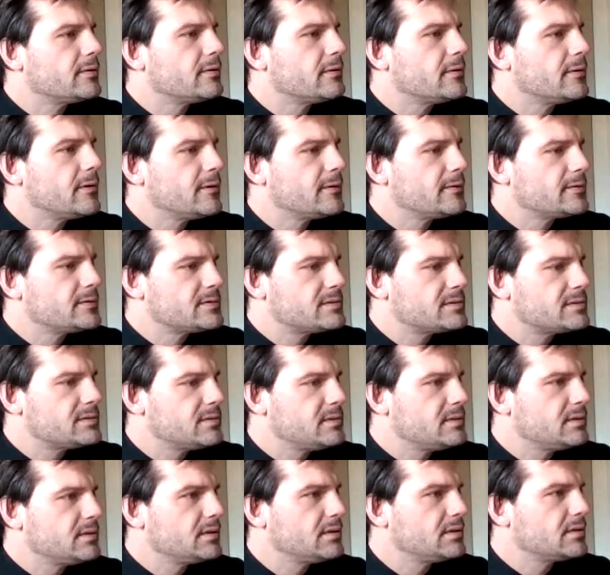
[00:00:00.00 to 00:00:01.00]
Okay, let's
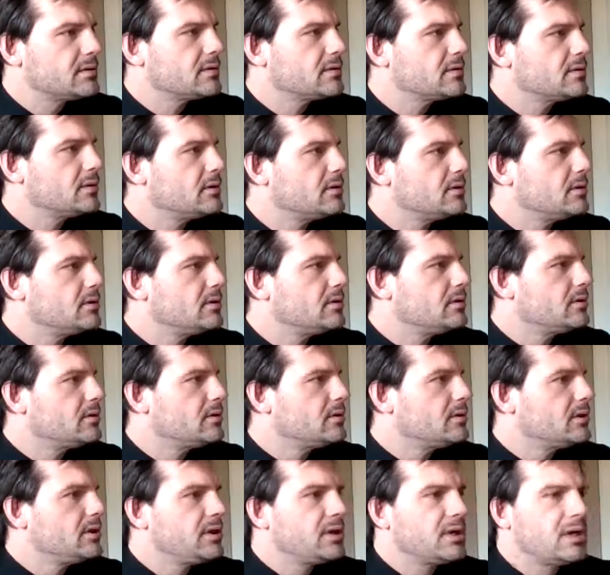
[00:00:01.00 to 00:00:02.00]
see here.
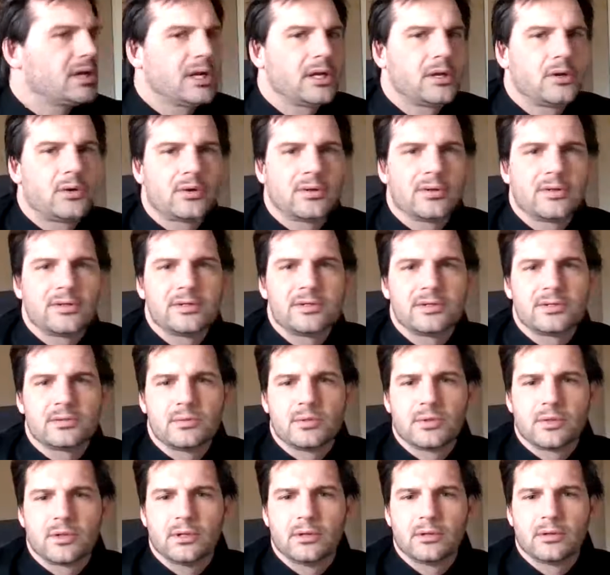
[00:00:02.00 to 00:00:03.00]
And can I go
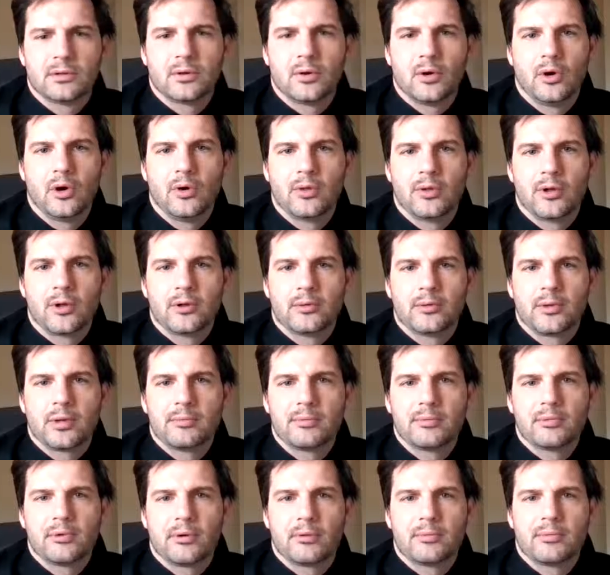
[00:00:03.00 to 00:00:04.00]
this way? Oh, there,
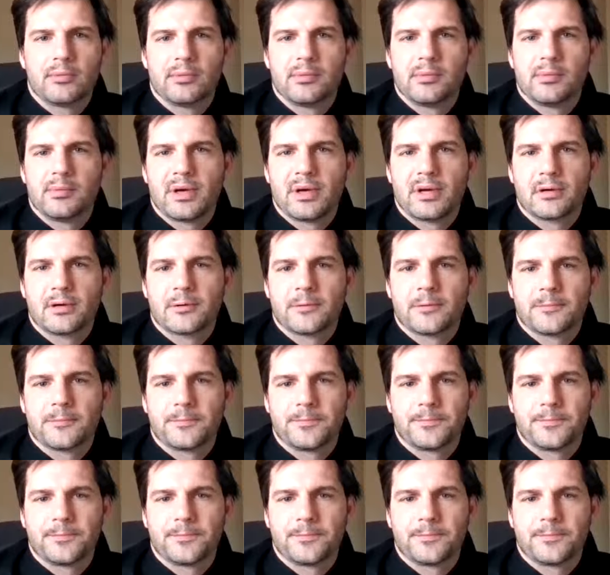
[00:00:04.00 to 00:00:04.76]
that'll probably be better.